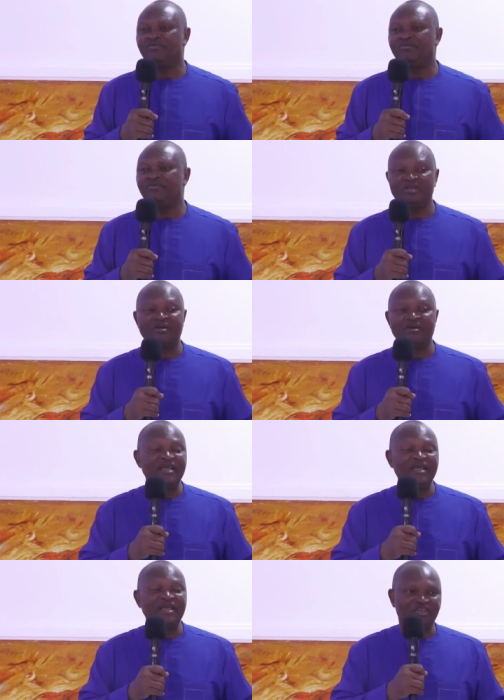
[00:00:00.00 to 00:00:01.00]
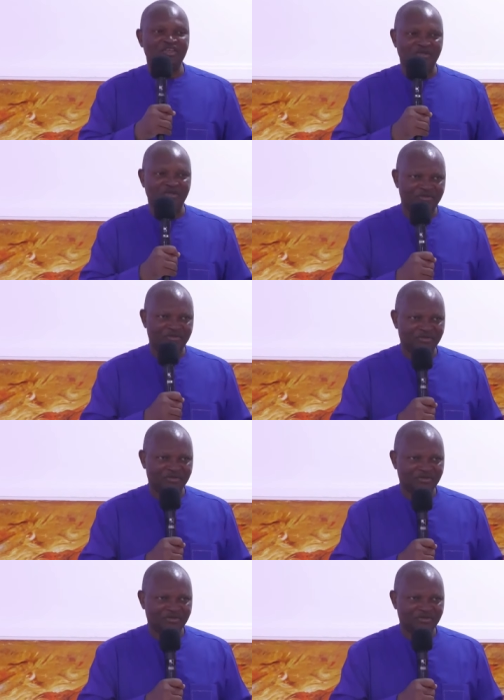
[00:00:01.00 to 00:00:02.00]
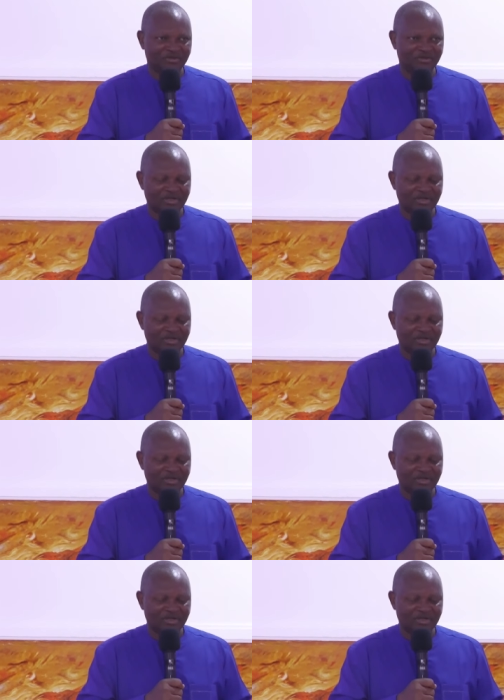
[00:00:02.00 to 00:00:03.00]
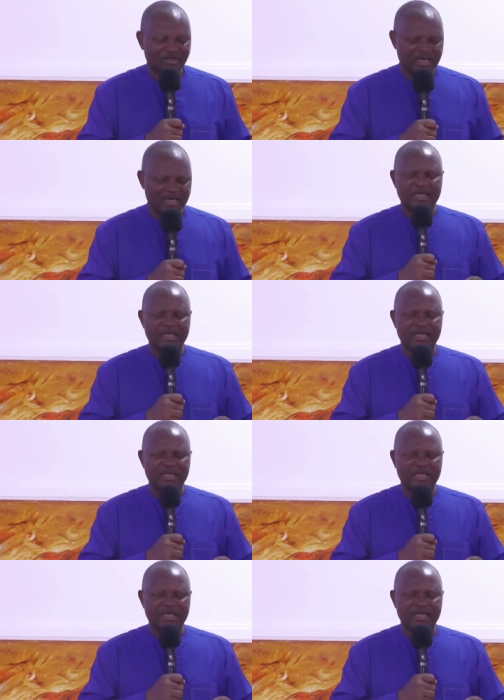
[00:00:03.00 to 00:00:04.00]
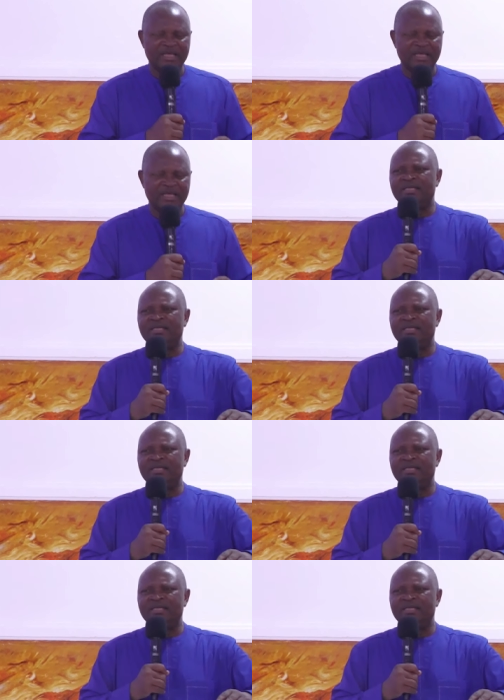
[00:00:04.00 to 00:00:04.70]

God gives the righteous this grace in Proverbs